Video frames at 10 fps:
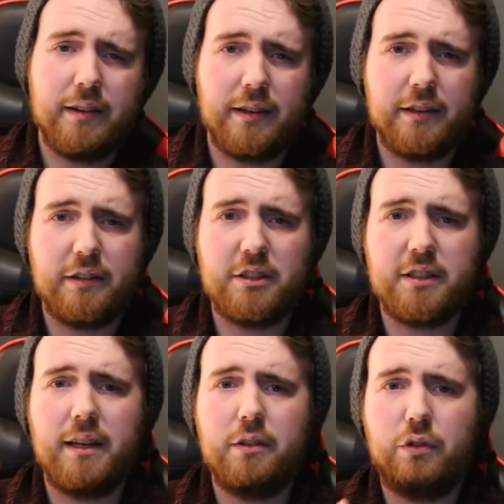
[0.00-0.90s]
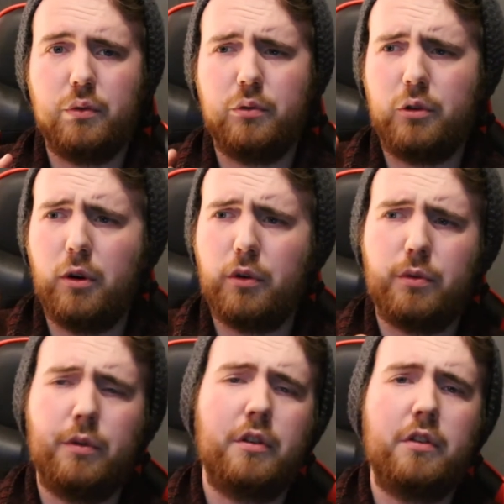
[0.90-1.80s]
and they decided to go
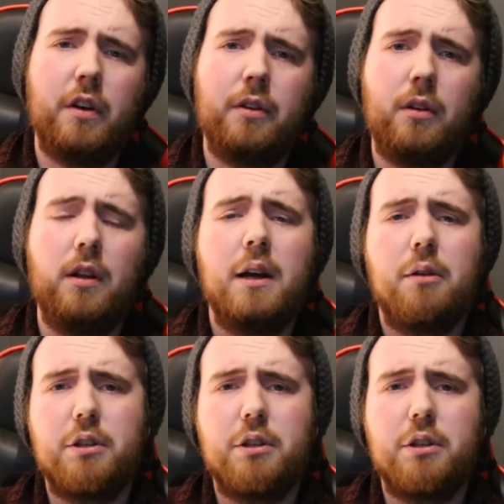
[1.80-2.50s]
through the tunnel,